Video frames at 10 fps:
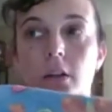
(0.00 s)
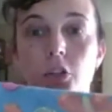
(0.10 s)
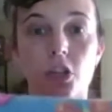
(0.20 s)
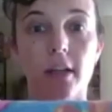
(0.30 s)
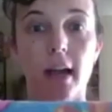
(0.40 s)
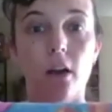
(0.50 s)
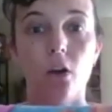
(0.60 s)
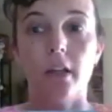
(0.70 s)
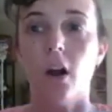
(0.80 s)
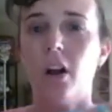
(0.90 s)
Do that.
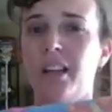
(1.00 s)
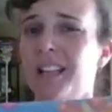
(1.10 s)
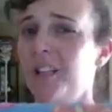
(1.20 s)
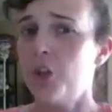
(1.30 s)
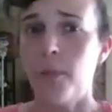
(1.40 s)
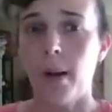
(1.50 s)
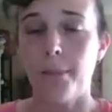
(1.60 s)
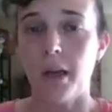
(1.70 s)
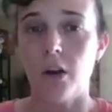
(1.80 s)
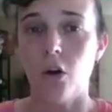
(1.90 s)
Chop
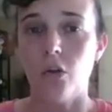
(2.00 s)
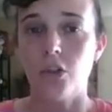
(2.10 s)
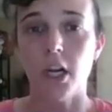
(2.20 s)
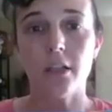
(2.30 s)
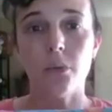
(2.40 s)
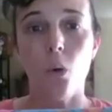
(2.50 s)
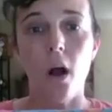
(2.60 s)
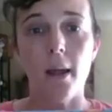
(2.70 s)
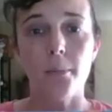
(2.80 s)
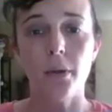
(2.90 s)
up an old Chucks
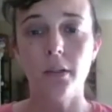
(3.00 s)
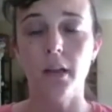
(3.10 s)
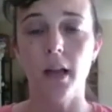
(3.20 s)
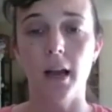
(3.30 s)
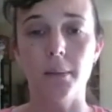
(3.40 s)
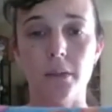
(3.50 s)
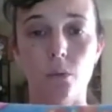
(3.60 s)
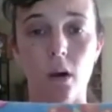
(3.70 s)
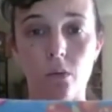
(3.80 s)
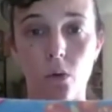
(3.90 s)
wipe, is
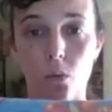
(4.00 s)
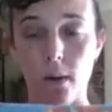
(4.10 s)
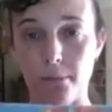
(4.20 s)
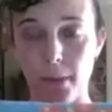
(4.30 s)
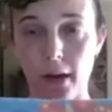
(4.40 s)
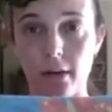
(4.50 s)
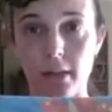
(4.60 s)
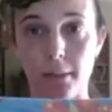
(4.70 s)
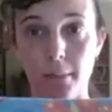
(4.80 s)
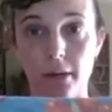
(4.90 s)
what
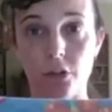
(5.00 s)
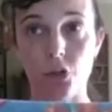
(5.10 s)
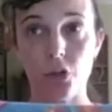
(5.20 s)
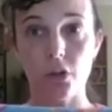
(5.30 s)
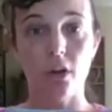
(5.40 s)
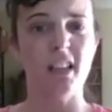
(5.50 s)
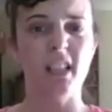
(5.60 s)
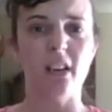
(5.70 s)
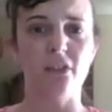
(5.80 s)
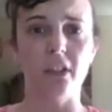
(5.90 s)
some parents do. I
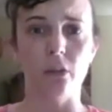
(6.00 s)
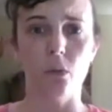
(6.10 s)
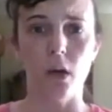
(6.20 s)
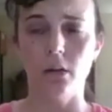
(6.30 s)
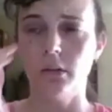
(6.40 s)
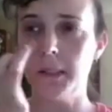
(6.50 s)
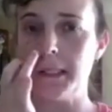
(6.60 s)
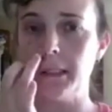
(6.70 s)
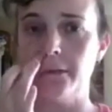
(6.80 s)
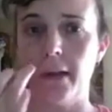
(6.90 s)
did that for a little while
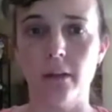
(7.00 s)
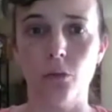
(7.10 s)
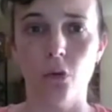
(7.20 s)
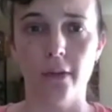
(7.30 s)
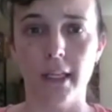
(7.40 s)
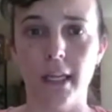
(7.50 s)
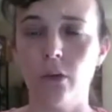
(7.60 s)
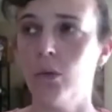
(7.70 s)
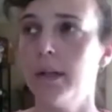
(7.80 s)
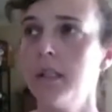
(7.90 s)
until I found the more
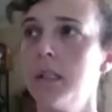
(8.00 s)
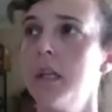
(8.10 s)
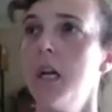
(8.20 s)
fang-dangle ones.